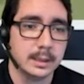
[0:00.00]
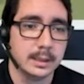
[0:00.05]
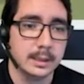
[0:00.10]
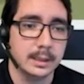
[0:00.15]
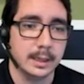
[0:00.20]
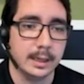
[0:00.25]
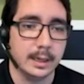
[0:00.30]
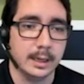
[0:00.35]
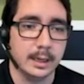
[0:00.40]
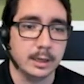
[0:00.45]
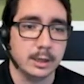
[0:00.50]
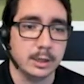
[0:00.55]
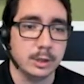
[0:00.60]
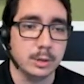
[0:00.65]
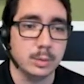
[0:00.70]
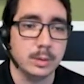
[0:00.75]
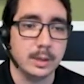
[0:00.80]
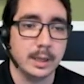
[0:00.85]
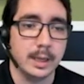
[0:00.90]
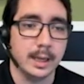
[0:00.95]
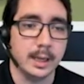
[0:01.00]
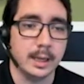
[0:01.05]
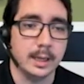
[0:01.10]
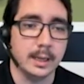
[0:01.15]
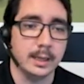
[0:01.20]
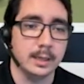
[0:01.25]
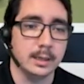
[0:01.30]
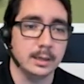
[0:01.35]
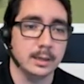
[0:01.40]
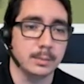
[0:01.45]
you
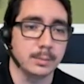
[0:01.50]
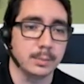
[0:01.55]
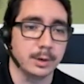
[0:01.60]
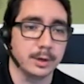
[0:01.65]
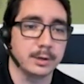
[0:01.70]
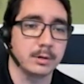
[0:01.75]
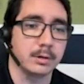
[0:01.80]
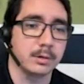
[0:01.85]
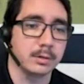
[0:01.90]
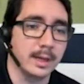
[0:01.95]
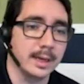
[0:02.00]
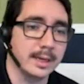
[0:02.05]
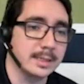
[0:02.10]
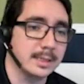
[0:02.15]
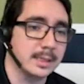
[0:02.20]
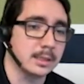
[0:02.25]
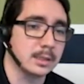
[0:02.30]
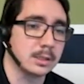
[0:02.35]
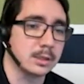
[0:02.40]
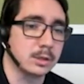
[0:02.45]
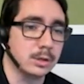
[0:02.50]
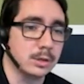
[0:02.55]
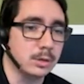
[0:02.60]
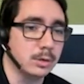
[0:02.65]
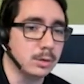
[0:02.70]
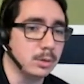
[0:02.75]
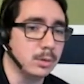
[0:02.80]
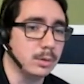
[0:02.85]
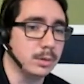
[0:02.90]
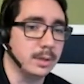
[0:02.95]
can bring your own license
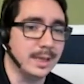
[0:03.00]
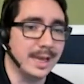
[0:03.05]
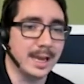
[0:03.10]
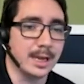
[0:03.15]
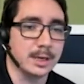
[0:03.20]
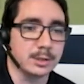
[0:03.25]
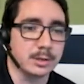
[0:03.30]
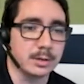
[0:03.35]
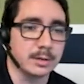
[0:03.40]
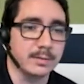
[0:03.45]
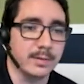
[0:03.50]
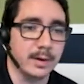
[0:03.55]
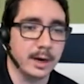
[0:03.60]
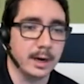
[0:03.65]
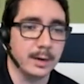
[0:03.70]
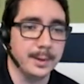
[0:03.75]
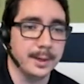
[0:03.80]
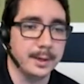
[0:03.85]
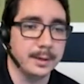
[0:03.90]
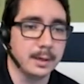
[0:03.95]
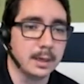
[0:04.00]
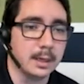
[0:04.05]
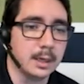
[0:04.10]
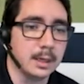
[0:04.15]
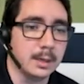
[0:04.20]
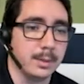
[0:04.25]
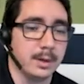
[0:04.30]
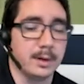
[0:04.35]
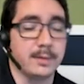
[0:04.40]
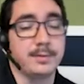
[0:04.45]
to the Azure environment.
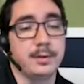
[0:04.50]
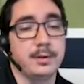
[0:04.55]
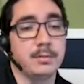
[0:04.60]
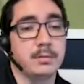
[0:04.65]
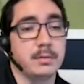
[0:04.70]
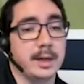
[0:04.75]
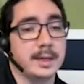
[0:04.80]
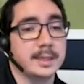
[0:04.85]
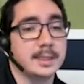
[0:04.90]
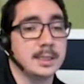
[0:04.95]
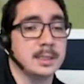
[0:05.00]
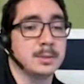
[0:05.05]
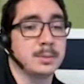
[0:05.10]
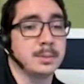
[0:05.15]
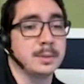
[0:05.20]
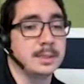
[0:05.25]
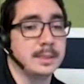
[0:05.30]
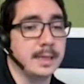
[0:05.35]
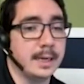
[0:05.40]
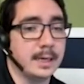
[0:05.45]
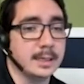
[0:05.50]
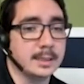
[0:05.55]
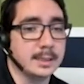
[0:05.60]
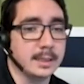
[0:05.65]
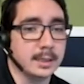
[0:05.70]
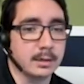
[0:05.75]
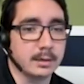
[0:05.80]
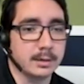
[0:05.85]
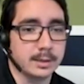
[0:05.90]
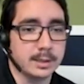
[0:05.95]
But if you've licensed with Data
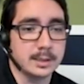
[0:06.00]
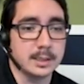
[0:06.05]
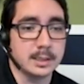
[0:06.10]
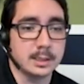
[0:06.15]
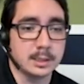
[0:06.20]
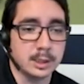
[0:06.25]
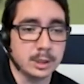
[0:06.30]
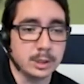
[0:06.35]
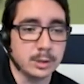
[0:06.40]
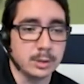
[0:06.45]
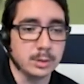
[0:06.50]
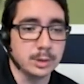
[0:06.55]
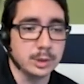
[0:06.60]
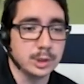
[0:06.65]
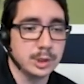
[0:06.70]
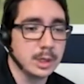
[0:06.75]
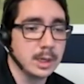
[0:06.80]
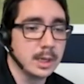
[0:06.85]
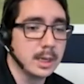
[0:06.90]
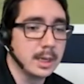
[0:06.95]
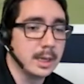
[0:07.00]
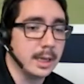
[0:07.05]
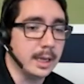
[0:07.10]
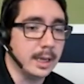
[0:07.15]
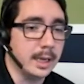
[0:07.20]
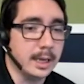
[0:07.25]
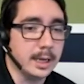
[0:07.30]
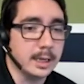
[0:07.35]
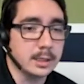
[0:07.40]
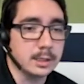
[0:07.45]
Center, and this is huge,
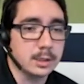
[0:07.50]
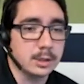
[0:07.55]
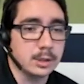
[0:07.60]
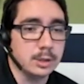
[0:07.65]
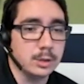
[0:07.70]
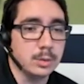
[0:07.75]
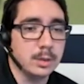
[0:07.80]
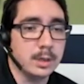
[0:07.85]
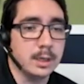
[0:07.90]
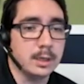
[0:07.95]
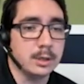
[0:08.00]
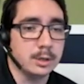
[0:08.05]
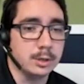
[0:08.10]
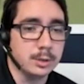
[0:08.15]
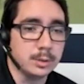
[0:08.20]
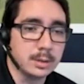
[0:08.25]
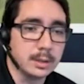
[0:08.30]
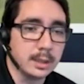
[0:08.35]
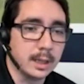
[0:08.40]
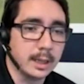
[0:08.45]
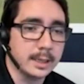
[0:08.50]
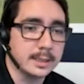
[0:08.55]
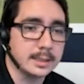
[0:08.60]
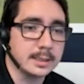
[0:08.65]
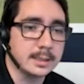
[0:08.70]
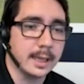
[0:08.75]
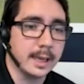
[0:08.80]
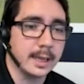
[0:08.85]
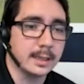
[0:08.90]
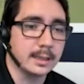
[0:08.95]
is you can utilize
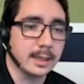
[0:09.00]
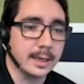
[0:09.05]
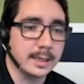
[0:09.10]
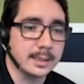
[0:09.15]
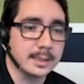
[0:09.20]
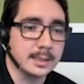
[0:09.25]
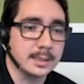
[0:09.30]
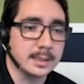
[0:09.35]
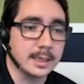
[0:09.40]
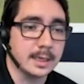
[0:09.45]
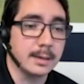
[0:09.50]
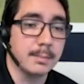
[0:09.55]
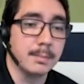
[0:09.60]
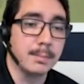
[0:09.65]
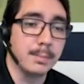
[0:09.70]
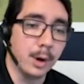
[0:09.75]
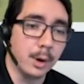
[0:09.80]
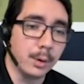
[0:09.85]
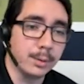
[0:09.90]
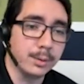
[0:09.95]
that licensing both